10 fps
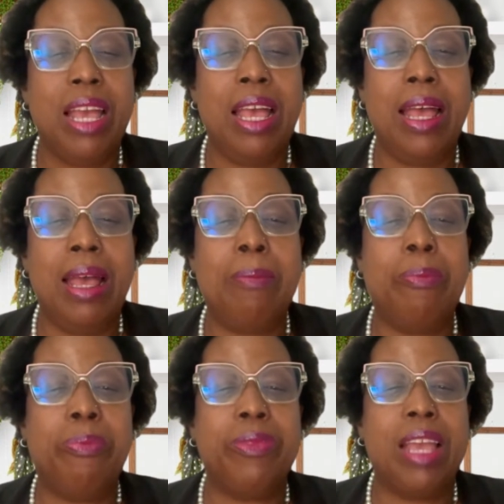
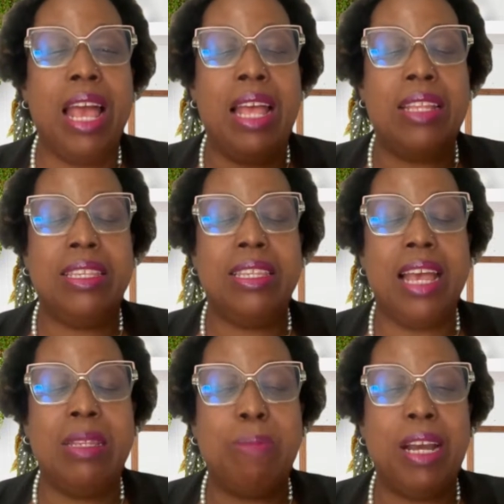as
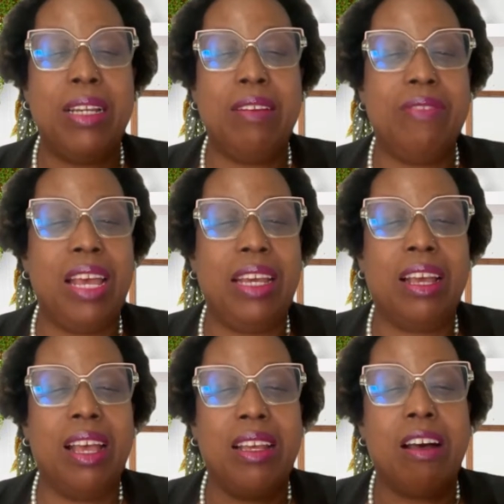part of that
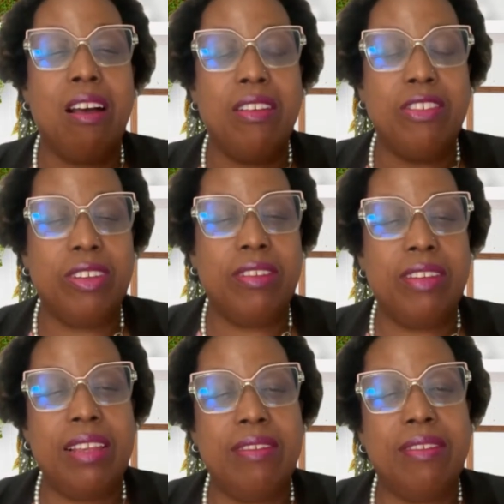
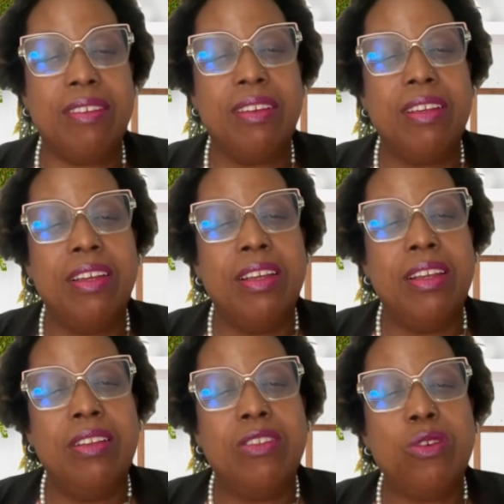consciousness.
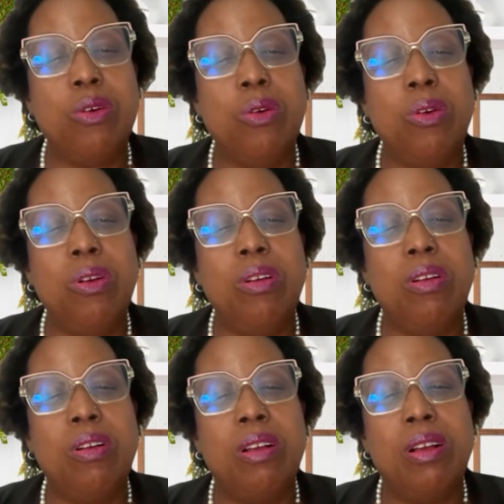So
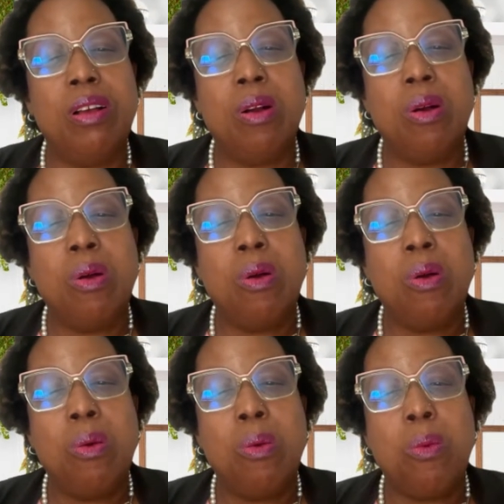
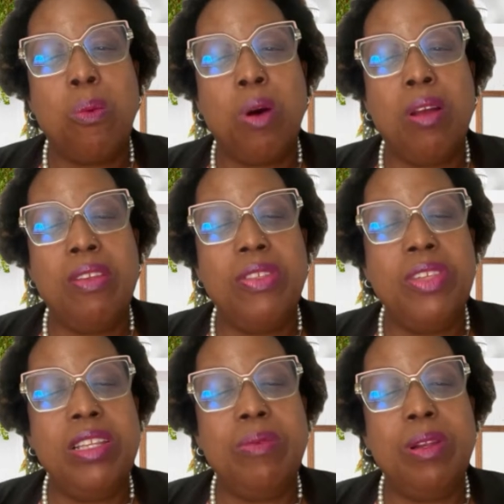one of the
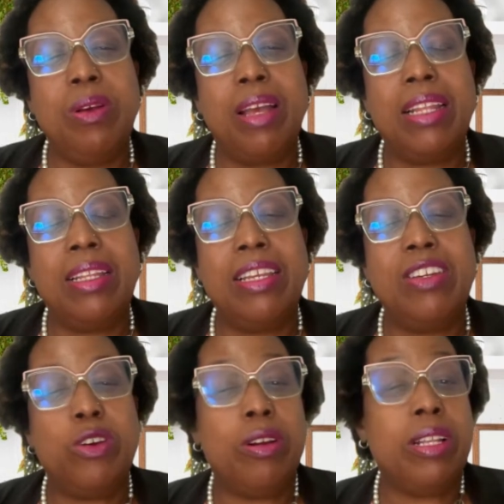things we look at the
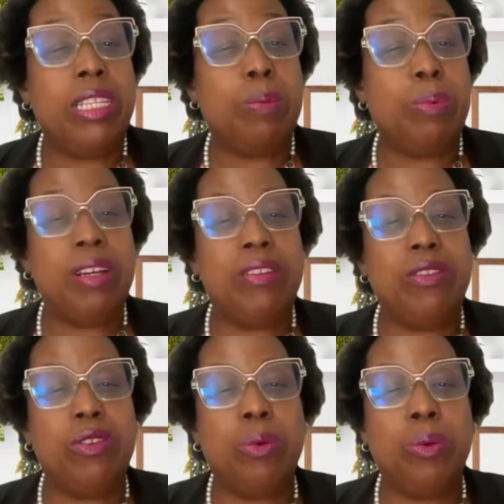internal
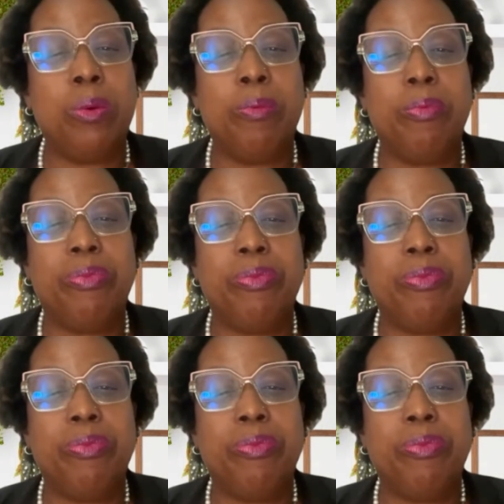spirit. So